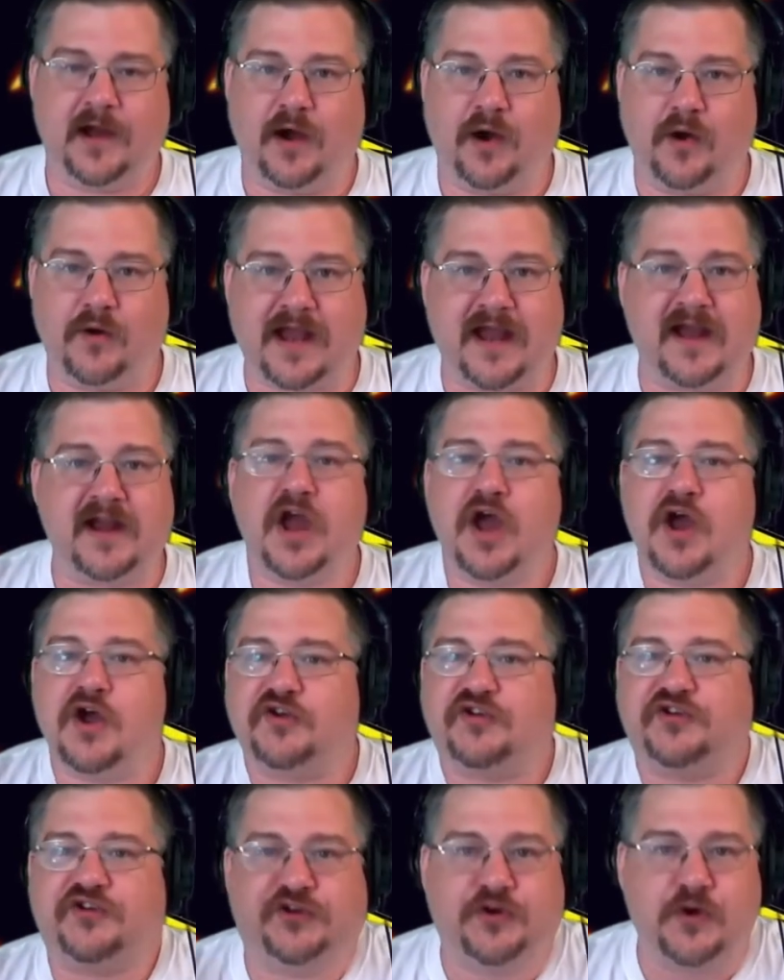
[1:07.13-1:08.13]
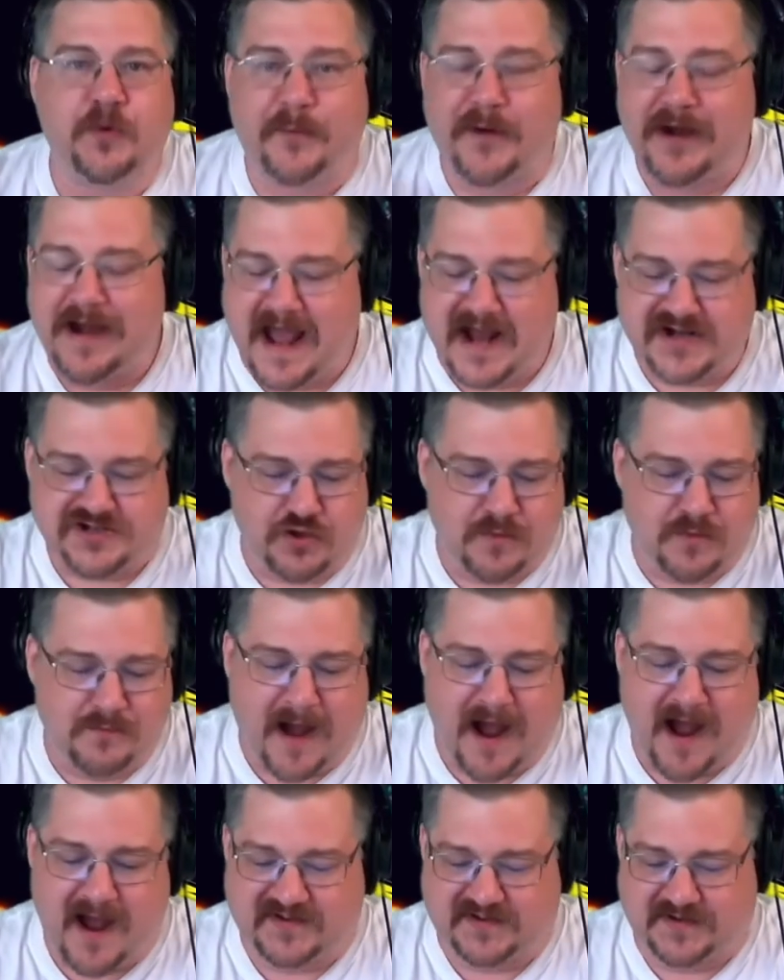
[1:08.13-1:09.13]
Okay? Supernatural
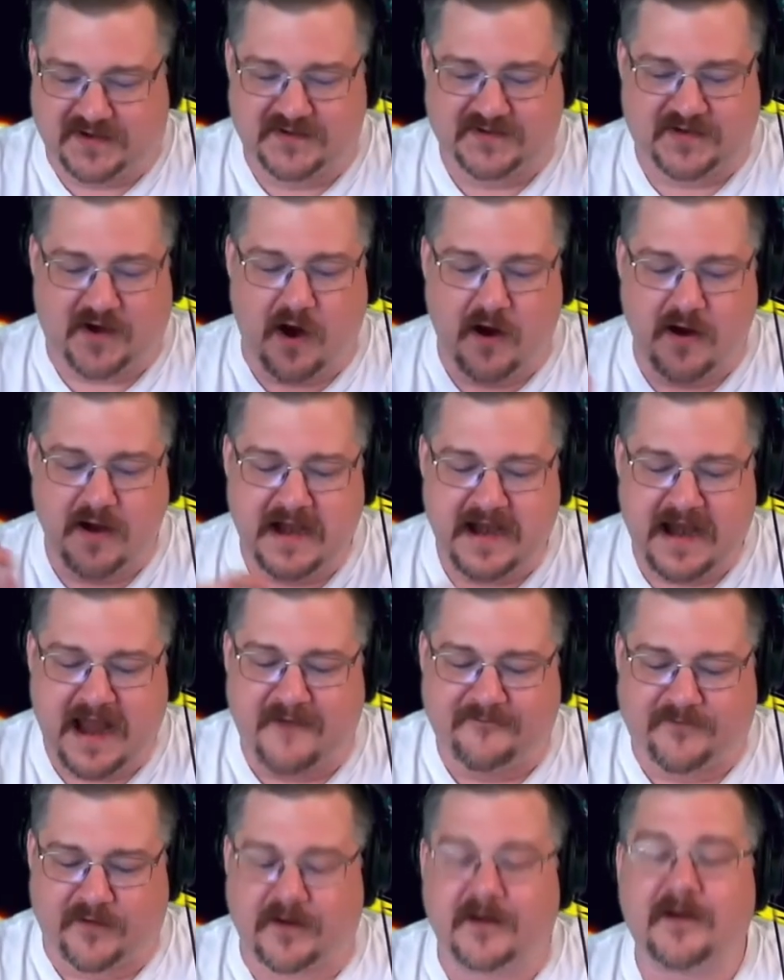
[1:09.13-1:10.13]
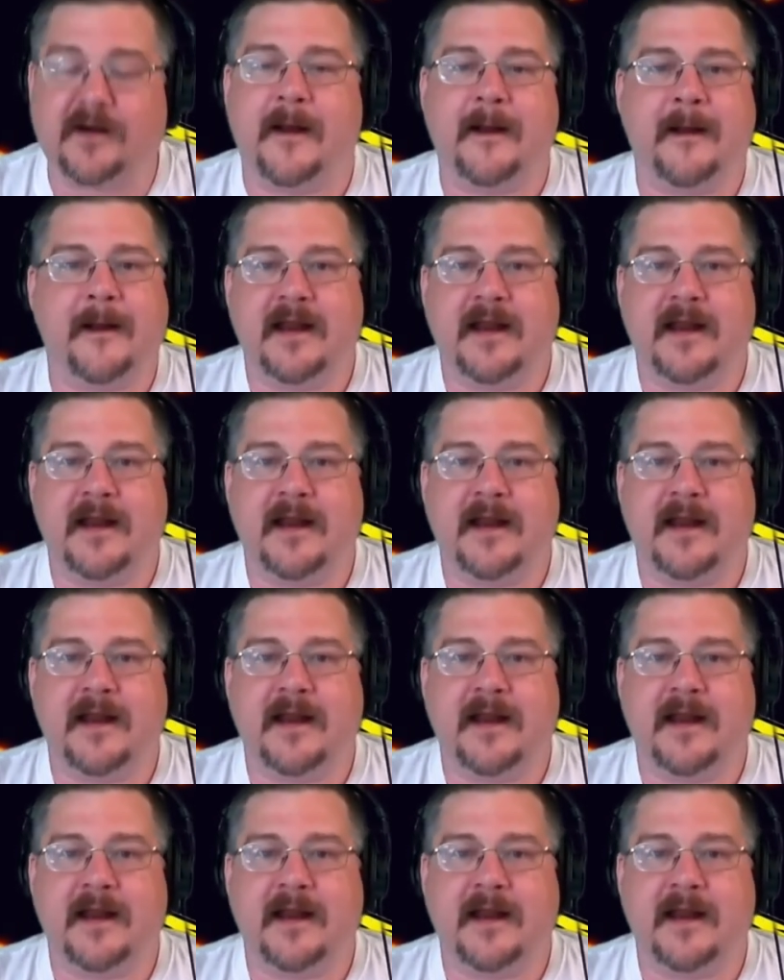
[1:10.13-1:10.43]
monsters are never,